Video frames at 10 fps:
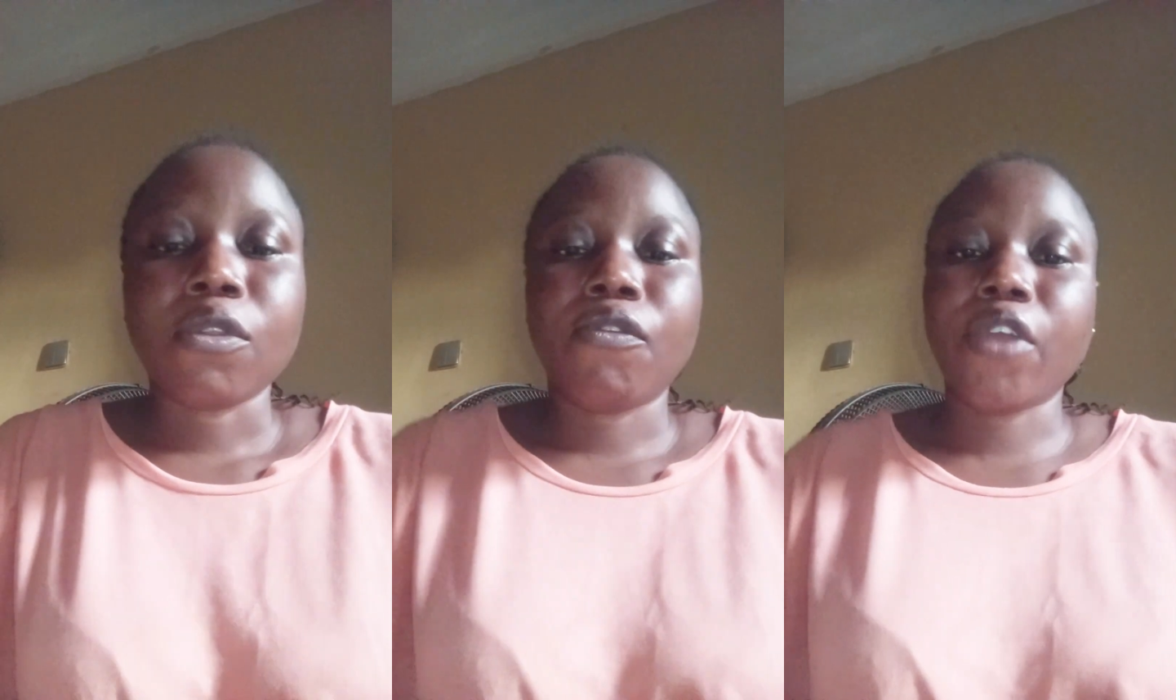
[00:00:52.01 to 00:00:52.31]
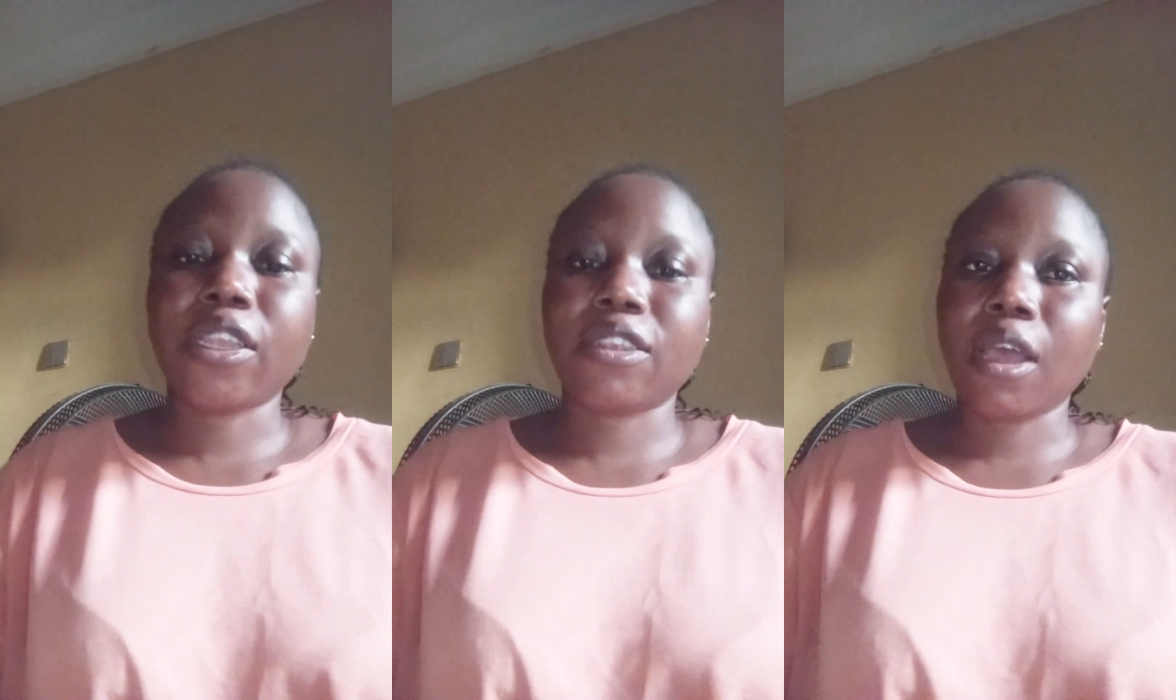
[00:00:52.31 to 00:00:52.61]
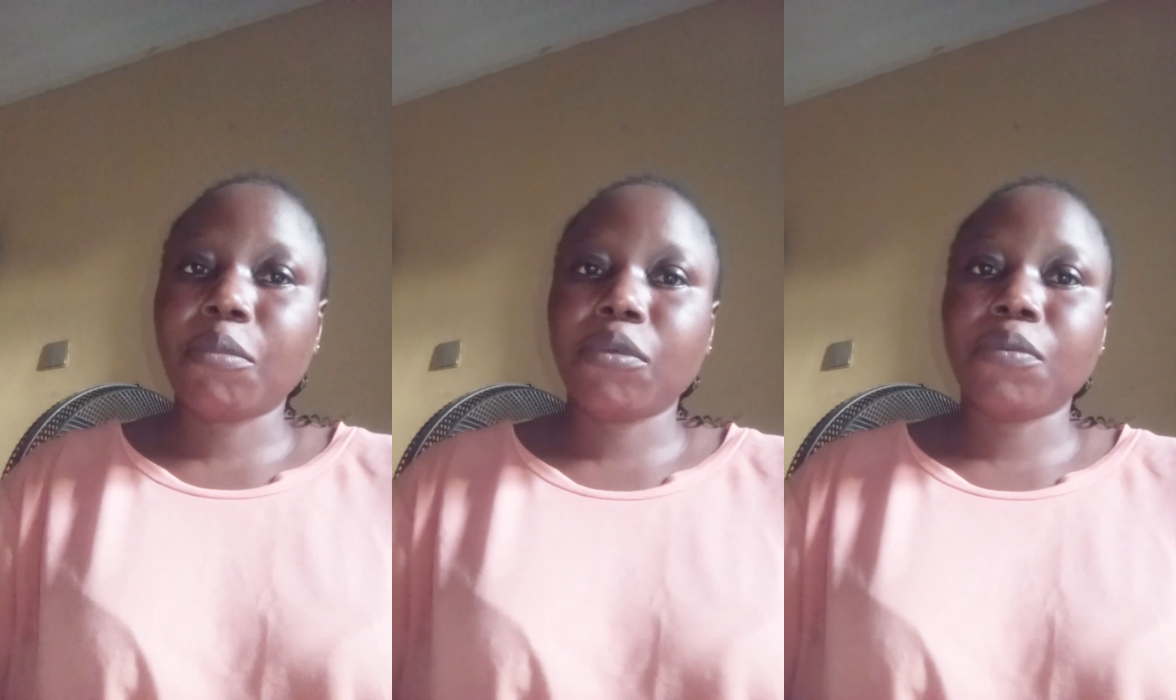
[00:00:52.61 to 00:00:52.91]
For
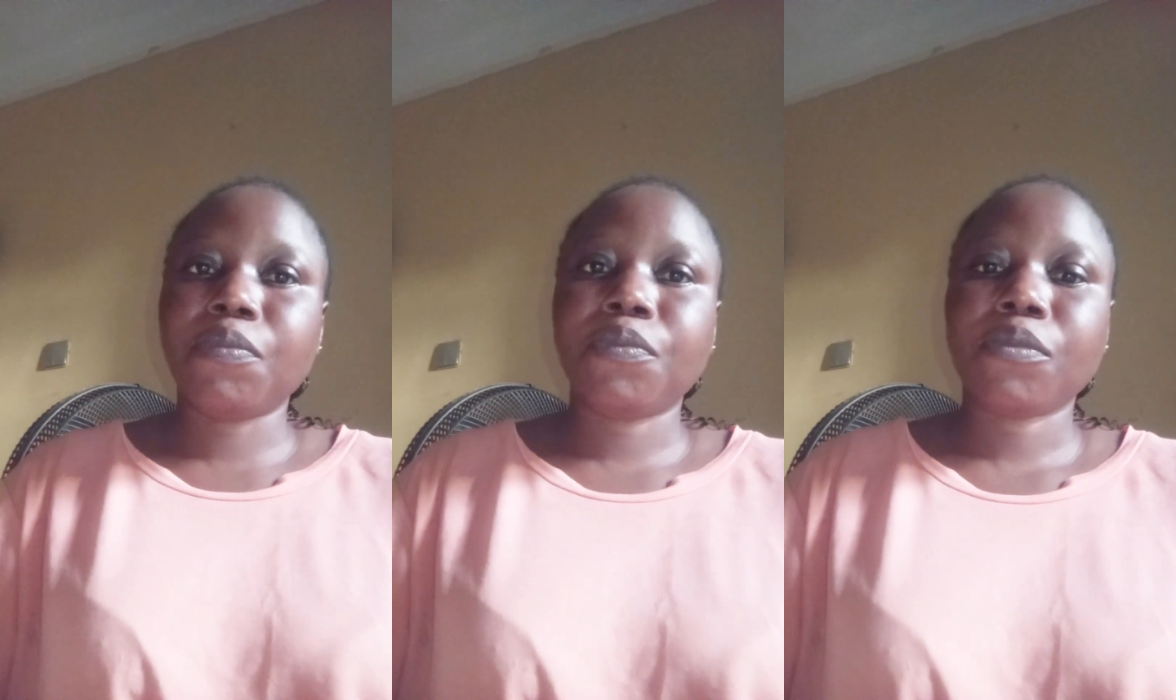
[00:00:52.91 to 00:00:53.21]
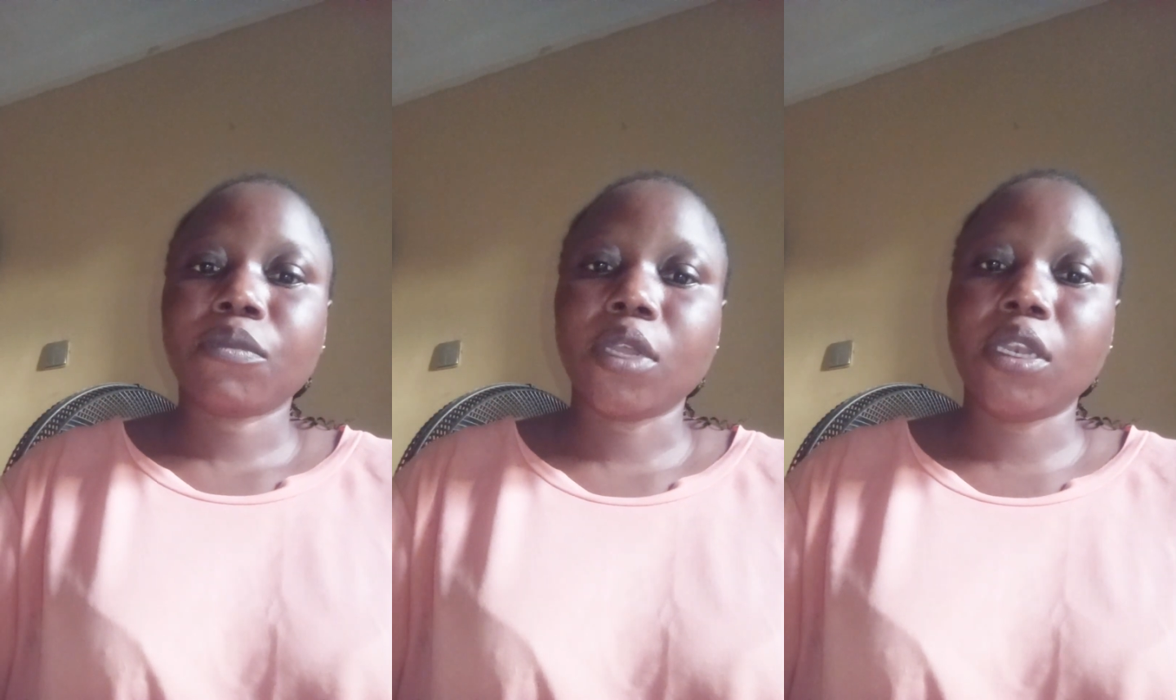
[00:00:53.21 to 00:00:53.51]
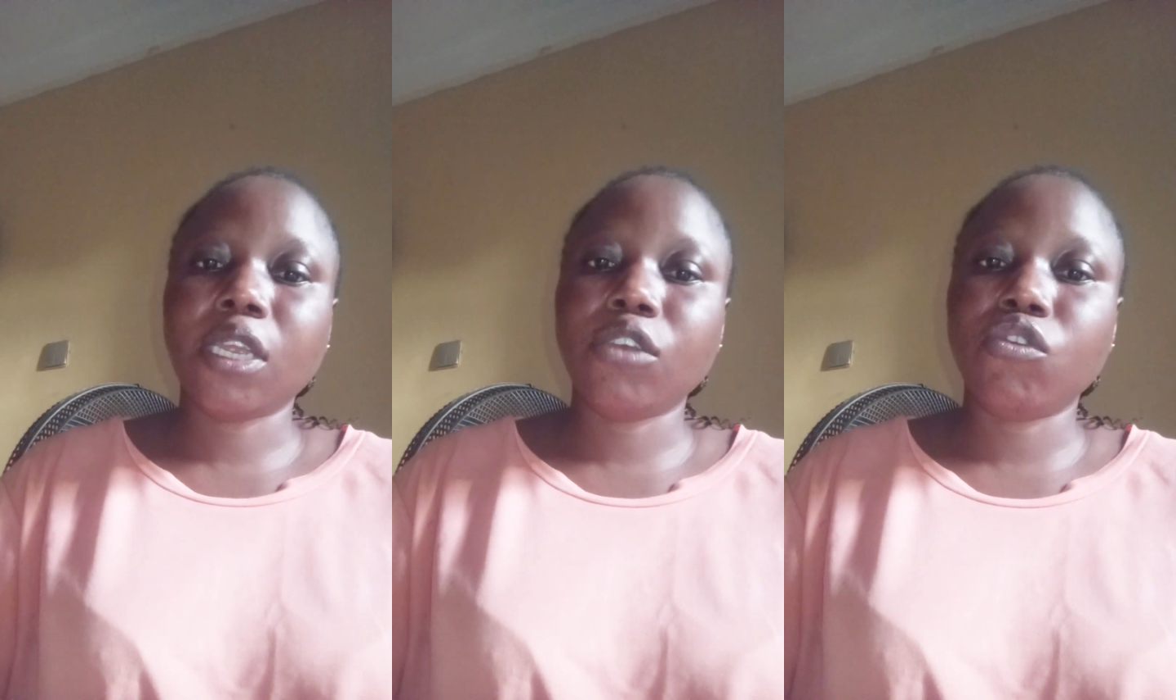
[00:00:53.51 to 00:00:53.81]
example,
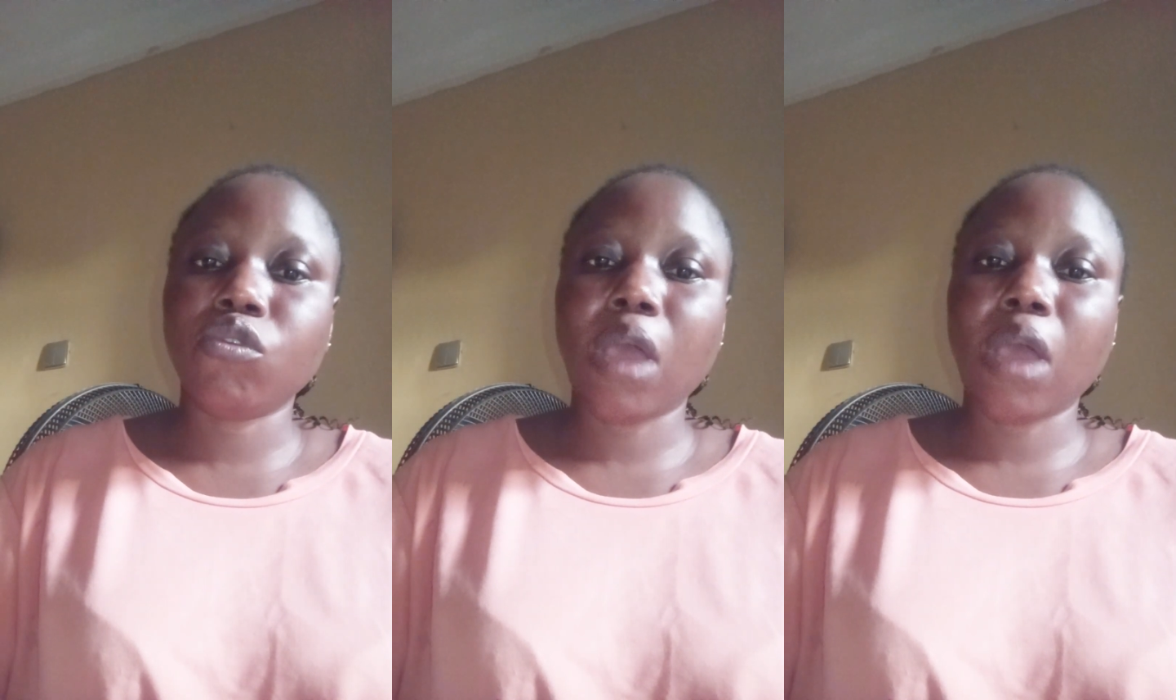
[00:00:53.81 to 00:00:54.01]
they do